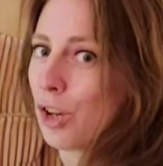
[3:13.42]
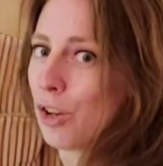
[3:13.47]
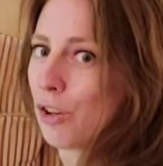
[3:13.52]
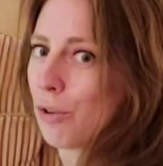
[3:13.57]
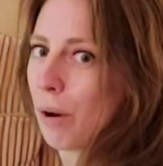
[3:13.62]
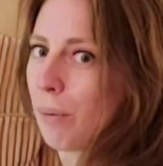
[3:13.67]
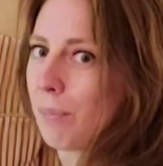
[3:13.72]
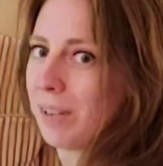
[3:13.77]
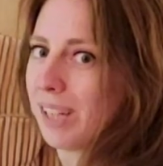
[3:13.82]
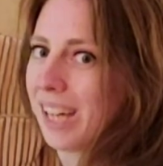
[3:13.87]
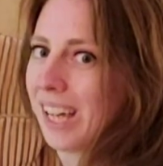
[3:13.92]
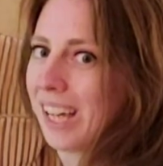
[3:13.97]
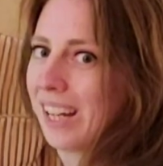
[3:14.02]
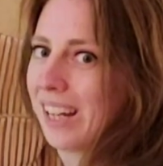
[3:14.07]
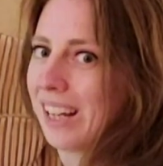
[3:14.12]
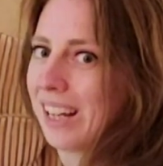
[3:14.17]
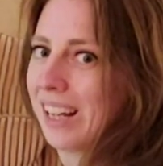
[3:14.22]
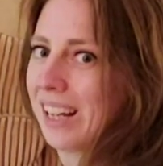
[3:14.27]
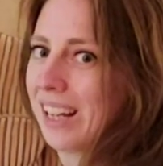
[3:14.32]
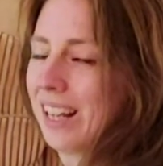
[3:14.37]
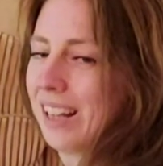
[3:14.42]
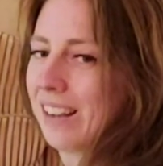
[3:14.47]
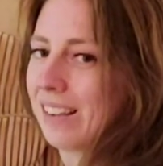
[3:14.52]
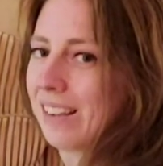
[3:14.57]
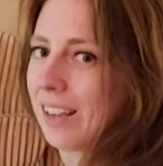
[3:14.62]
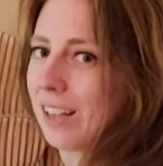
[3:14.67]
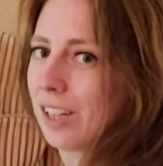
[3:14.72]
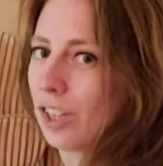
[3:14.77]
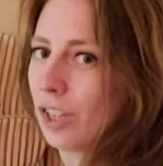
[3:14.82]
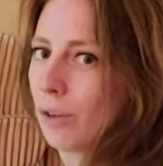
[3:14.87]
drum kit,
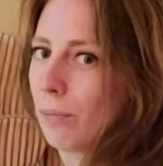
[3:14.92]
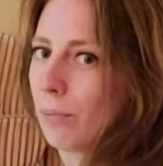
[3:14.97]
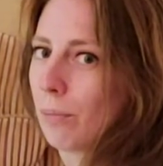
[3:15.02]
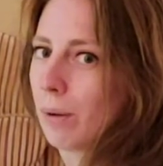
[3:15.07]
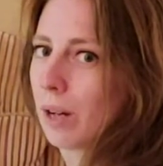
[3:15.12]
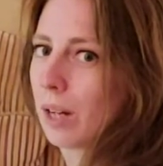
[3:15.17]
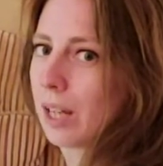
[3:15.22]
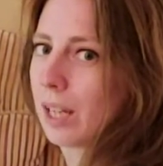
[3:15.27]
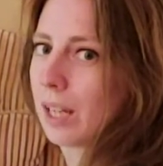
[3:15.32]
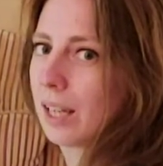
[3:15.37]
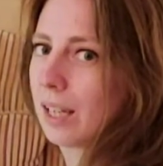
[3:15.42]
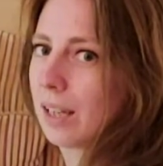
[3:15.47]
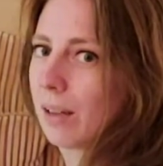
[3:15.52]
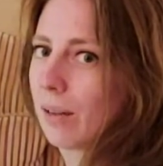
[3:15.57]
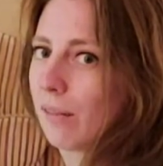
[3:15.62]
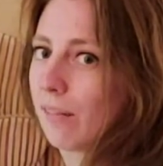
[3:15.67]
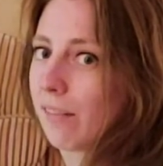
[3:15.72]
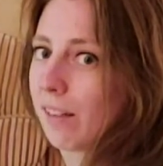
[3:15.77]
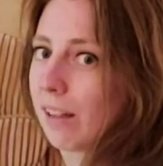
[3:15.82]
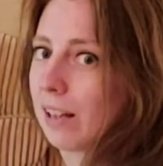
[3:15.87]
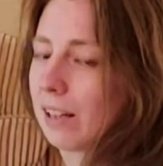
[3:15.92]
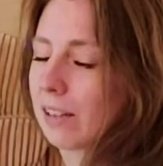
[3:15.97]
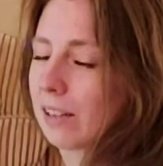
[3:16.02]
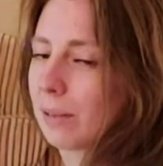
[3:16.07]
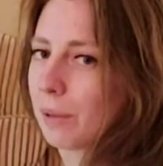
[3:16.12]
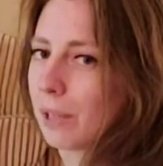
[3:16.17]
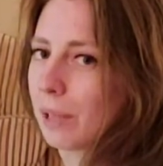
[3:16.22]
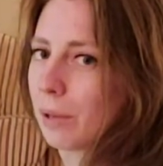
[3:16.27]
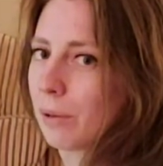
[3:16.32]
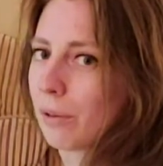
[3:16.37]
then you might use a little
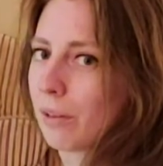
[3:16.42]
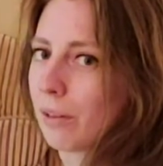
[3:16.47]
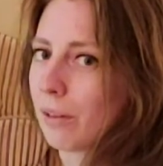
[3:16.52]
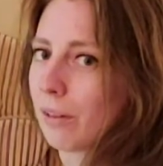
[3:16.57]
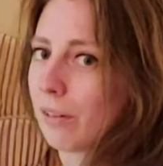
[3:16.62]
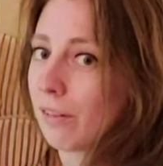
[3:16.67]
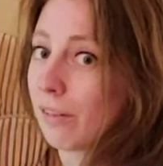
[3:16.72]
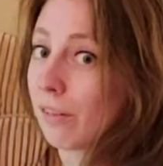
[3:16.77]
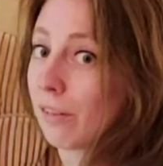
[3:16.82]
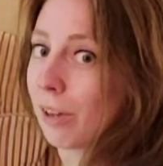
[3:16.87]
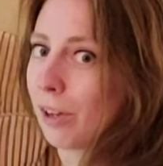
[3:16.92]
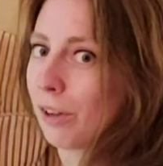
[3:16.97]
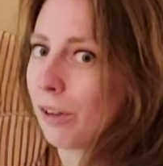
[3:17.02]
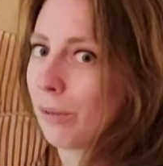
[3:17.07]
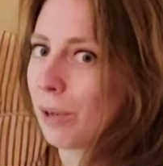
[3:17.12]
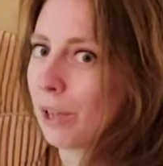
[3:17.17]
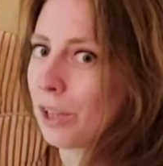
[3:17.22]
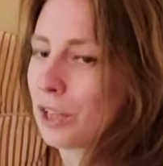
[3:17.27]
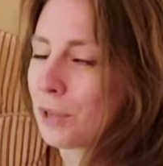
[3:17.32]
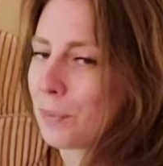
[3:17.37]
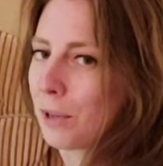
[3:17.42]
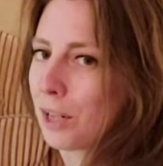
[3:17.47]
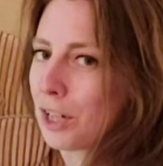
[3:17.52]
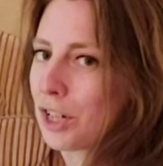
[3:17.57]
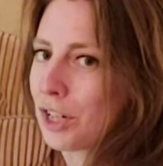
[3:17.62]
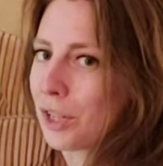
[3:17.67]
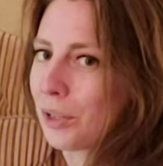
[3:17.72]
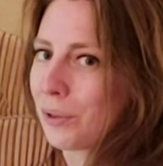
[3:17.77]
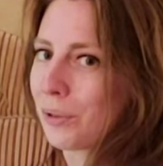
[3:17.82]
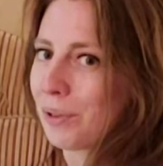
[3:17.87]
bit too much
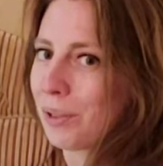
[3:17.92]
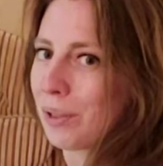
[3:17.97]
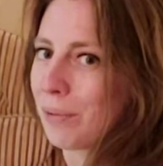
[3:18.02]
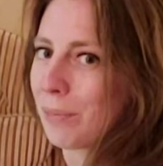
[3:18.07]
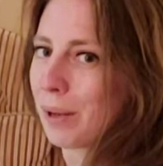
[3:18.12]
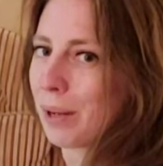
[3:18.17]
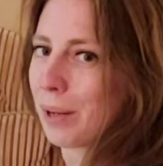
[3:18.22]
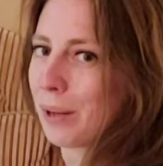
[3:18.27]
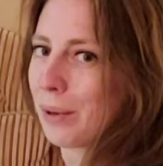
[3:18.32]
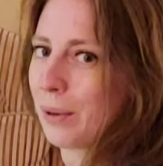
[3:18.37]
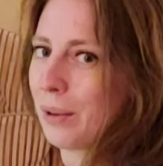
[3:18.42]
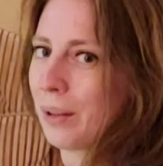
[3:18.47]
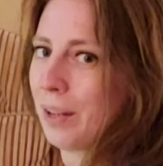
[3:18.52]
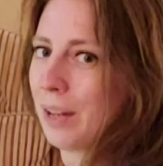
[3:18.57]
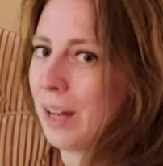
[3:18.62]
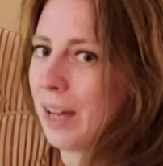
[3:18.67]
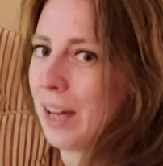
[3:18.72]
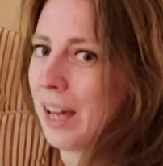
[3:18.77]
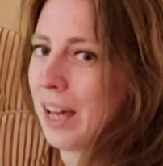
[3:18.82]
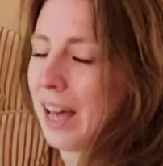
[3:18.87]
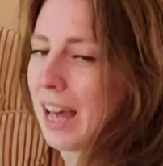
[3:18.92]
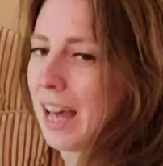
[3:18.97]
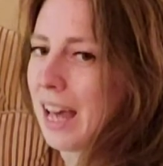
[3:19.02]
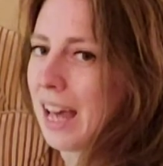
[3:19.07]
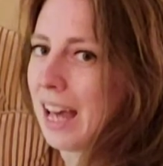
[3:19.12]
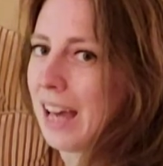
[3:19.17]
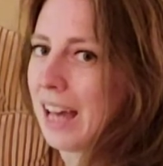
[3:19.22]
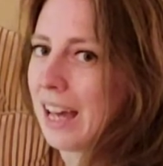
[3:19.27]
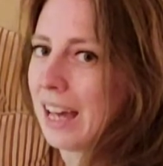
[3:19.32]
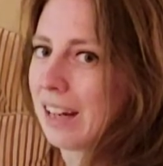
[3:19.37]
pressure on your bow
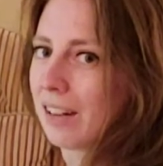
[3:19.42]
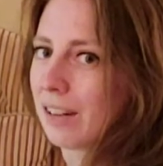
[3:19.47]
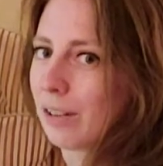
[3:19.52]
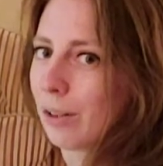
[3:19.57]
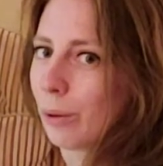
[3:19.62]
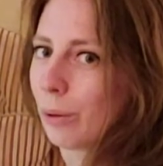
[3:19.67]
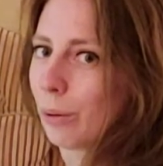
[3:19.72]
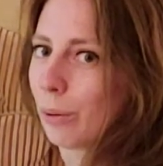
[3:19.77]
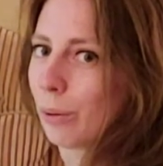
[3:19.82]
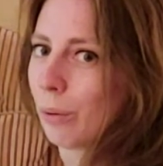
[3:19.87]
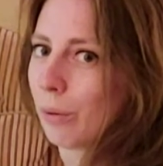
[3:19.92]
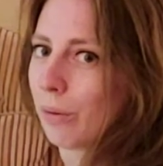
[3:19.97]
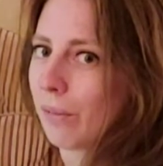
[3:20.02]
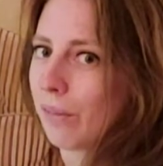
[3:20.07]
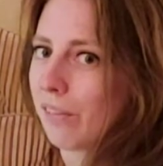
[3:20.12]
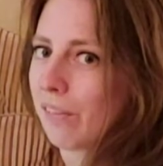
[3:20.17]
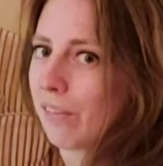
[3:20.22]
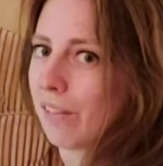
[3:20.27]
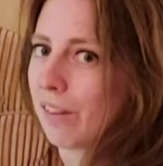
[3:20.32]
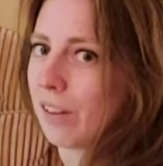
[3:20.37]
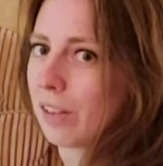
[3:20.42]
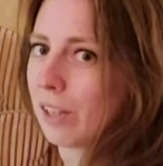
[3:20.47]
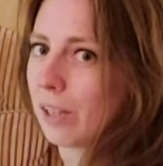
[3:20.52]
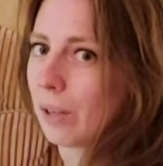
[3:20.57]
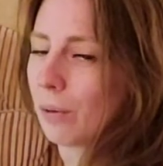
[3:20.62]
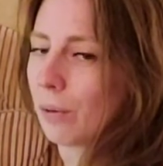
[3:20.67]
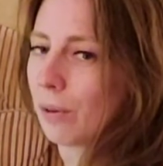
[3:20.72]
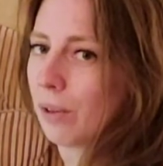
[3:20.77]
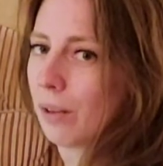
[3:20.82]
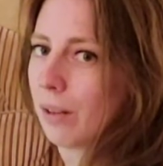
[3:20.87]
and cause
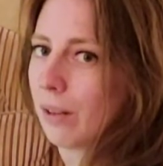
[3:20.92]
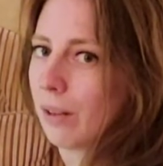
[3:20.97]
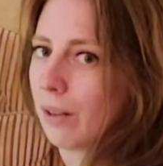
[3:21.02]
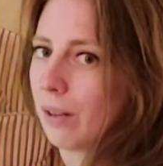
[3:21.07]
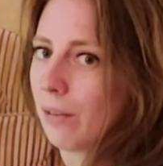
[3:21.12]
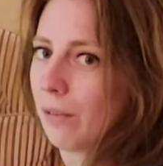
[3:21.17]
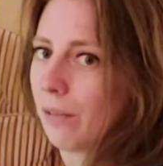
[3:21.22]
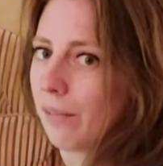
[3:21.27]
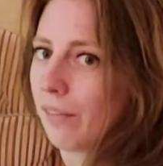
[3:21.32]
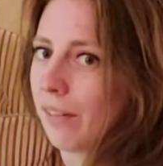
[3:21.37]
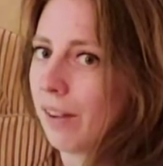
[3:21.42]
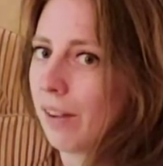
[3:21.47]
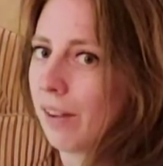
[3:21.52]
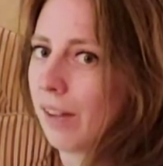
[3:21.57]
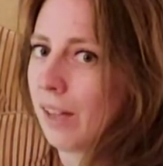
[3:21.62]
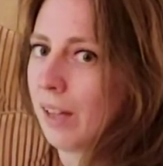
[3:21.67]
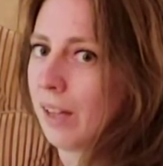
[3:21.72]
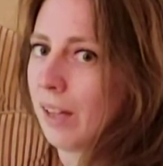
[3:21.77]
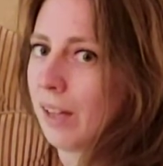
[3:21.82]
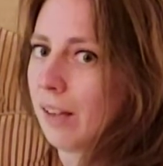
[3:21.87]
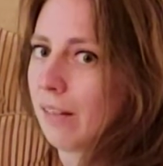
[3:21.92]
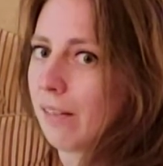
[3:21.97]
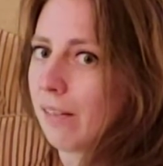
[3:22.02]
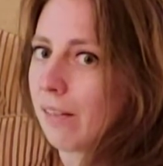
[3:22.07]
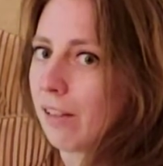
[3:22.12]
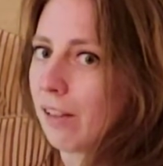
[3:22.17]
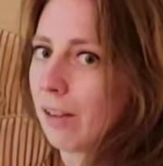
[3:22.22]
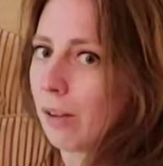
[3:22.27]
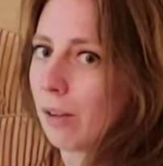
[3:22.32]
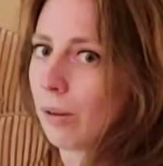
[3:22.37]
your nerves
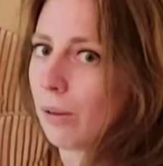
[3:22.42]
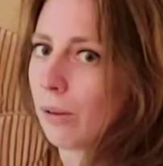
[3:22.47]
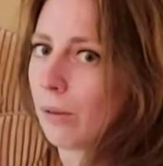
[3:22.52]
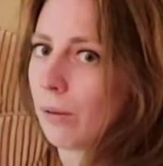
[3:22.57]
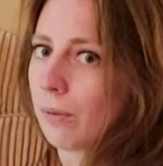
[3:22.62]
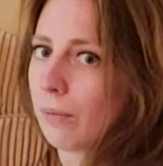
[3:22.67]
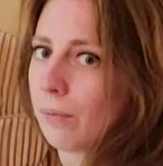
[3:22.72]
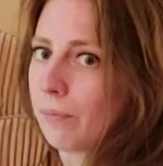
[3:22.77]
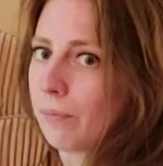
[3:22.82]
to